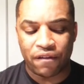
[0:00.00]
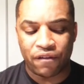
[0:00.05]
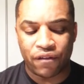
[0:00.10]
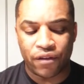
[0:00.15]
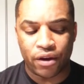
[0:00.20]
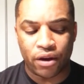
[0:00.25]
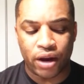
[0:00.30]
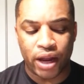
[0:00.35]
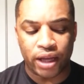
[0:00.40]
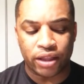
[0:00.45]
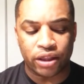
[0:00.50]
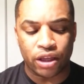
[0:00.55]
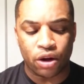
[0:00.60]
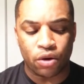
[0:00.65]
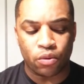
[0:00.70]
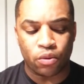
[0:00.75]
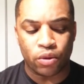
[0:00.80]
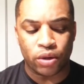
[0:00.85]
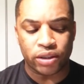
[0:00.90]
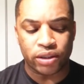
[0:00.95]
I felt
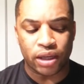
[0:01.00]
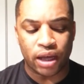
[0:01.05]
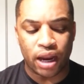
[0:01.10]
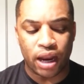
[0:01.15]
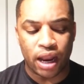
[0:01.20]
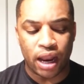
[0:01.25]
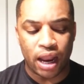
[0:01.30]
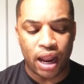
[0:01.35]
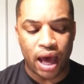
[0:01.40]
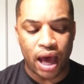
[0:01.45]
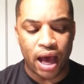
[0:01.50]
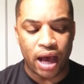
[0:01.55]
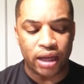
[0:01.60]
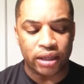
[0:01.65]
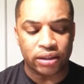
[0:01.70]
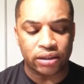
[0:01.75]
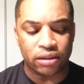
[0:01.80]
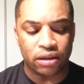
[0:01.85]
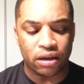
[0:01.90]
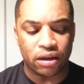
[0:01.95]
like there was a
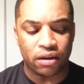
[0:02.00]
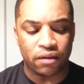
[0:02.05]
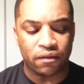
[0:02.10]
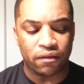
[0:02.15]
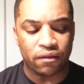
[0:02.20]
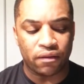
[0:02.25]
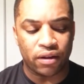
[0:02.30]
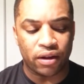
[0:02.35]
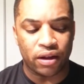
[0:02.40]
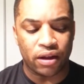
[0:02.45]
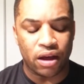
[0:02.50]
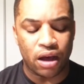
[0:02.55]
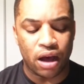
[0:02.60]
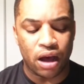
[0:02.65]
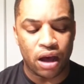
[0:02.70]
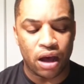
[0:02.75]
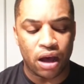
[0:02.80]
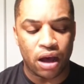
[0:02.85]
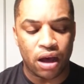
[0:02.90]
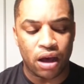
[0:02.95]
lot of
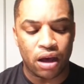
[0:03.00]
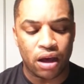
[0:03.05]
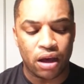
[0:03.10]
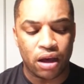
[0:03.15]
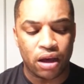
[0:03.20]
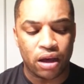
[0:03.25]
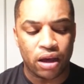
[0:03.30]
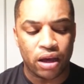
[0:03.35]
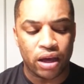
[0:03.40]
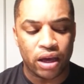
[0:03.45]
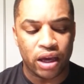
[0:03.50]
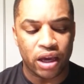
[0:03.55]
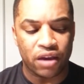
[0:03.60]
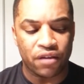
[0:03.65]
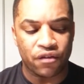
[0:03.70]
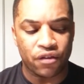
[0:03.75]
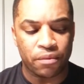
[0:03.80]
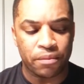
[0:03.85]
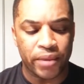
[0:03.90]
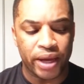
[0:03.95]

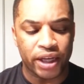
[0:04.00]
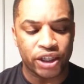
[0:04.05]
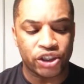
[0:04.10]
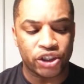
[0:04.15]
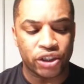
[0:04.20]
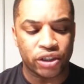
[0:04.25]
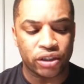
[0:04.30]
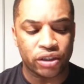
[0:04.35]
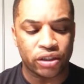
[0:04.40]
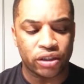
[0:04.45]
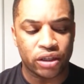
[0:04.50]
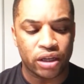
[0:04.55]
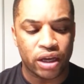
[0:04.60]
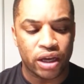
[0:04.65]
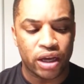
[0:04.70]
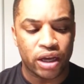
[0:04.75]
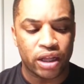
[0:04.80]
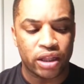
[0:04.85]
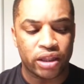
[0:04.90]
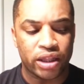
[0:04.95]
information
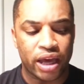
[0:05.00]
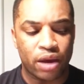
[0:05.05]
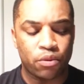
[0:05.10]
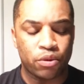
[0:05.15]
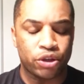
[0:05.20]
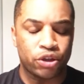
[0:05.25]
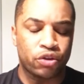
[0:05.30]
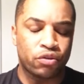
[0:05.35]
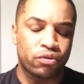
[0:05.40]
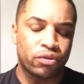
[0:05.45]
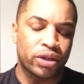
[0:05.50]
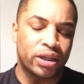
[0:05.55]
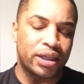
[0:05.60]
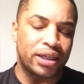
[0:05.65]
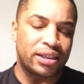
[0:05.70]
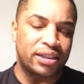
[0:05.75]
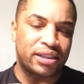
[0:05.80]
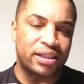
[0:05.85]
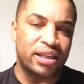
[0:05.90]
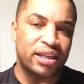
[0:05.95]
that when you
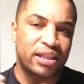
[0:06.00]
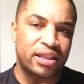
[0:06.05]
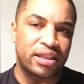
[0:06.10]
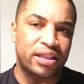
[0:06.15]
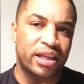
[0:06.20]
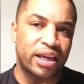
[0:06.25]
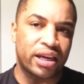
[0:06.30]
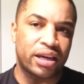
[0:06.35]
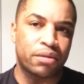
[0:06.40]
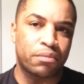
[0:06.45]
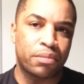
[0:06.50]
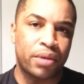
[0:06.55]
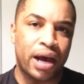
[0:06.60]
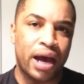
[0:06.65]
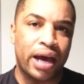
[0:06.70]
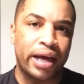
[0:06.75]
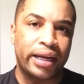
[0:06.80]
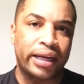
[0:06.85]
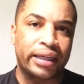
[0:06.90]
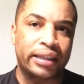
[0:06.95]
really sit and think
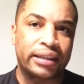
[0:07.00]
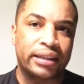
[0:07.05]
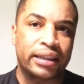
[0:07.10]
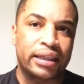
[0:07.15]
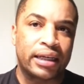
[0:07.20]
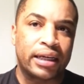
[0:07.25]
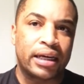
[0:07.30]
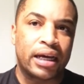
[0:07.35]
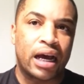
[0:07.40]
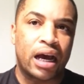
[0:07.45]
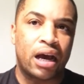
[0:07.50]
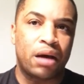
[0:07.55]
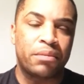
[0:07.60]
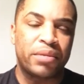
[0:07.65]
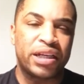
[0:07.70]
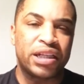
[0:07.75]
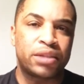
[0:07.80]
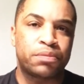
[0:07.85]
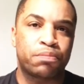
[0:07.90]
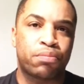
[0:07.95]
about it,
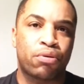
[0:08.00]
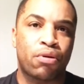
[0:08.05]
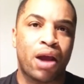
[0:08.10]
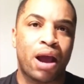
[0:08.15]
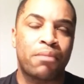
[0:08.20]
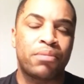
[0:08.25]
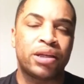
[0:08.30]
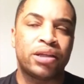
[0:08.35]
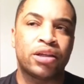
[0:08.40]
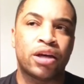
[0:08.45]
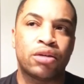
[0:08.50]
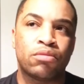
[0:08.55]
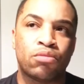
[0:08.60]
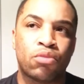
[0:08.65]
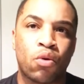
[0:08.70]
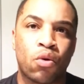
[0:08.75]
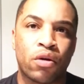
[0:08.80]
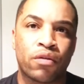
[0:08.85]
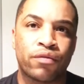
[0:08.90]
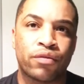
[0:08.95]
he's probably
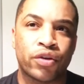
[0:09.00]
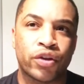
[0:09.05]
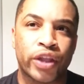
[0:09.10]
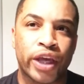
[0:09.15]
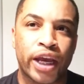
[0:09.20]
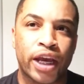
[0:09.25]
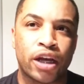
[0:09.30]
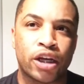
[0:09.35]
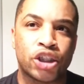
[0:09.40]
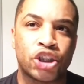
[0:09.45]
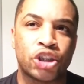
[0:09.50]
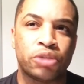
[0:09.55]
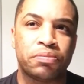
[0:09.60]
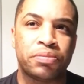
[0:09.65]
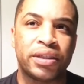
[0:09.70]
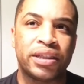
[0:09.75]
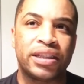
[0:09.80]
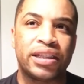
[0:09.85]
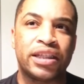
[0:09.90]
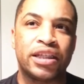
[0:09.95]
done more for the
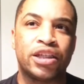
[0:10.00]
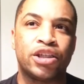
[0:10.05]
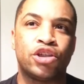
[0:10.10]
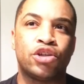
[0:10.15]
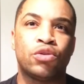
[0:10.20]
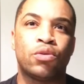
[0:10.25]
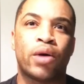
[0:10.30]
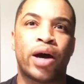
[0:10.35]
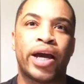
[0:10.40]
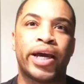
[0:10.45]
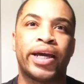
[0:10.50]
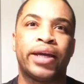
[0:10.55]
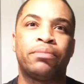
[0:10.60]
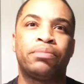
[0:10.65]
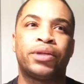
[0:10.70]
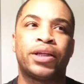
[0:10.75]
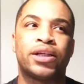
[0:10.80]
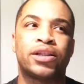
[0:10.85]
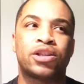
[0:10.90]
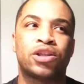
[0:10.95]

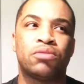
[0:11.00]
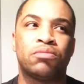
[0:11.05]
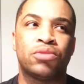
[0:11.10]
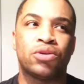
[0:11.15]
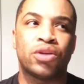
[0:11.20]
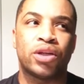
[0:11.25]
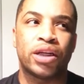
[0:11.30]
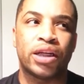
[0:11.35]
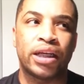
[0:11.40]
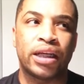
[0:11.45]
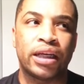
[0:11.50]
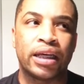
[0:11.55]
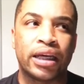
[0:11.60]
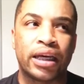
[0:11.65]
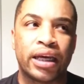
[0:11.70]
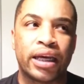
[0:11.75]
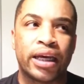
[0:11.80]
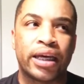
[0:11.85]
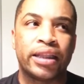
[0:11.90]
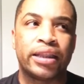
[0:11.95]
LGBTQIA plus
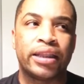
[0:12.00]
community